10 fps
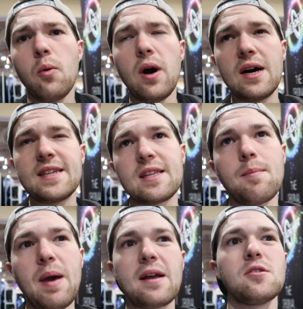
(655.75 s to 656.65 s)
Well, I take
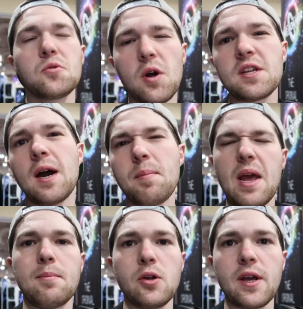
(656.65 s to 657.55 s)
that back. There's one
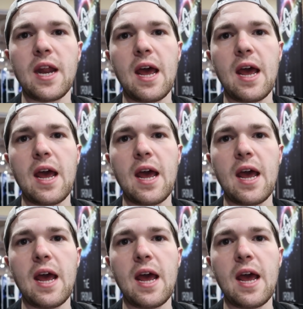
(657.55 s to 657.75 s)
company I'm looking